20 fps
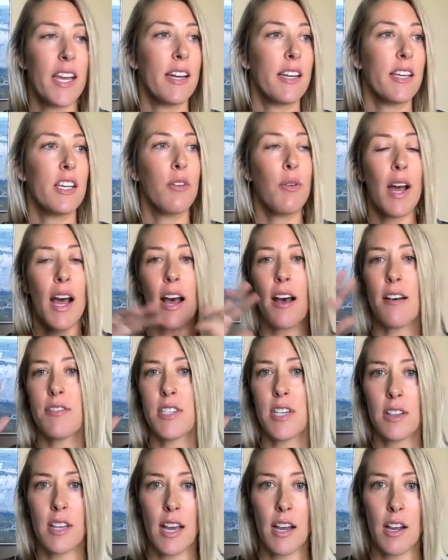It, you
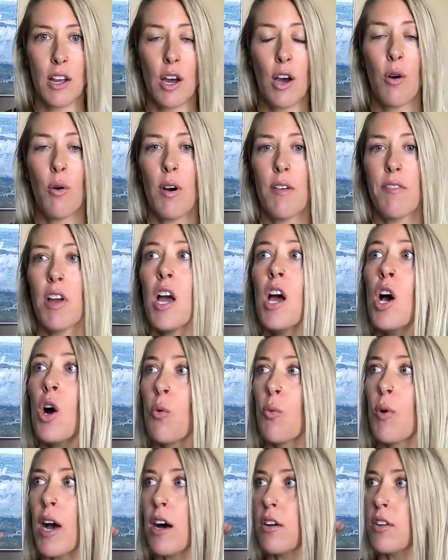have to let go of,
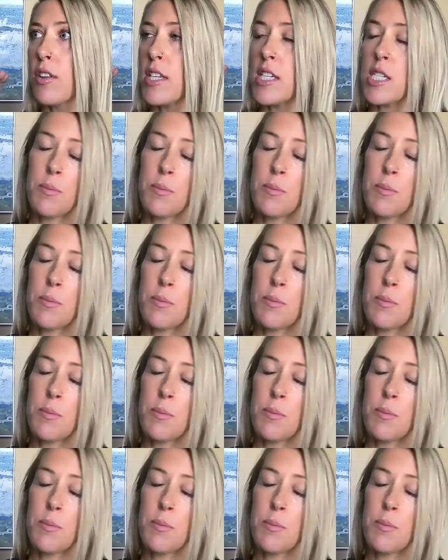well,